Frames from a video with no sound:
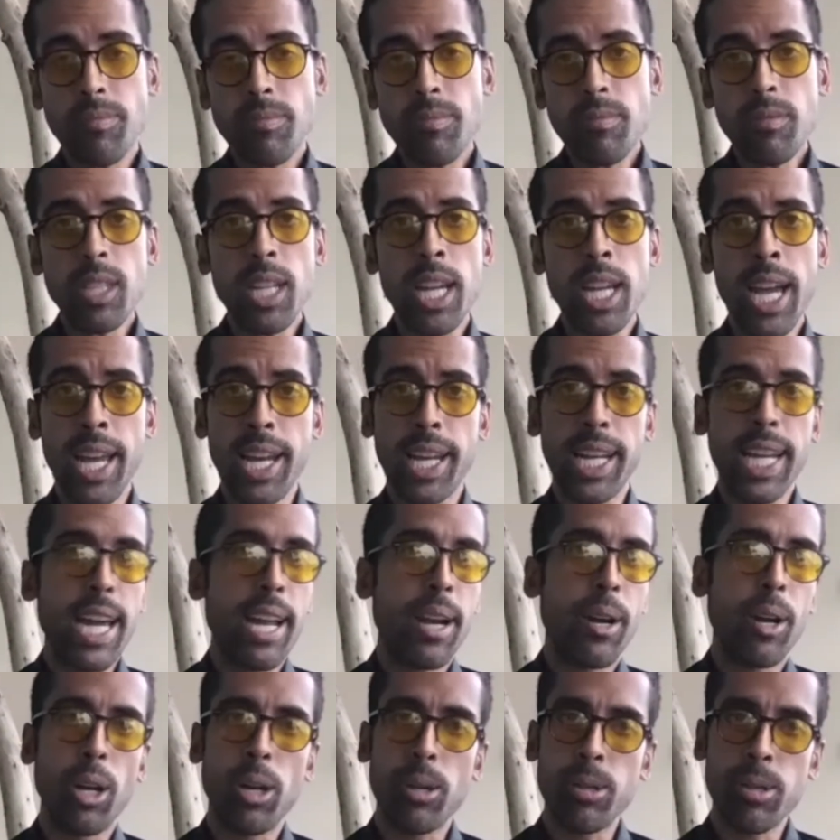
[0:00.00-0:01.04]
And again, it
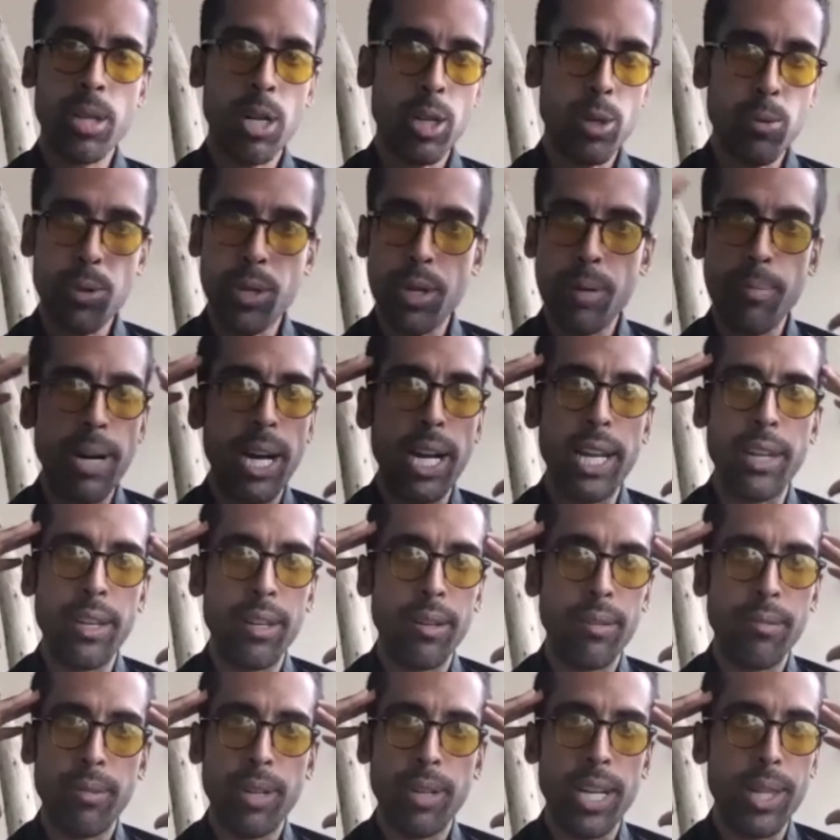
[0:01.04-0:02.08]
all starts with your mind,
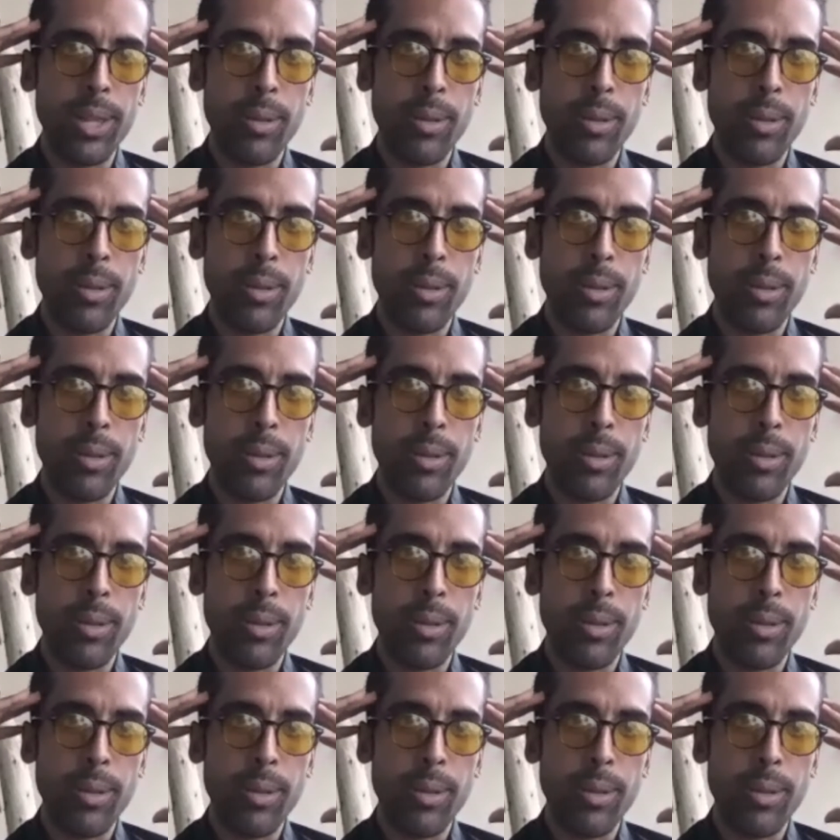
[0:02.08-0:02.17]
right?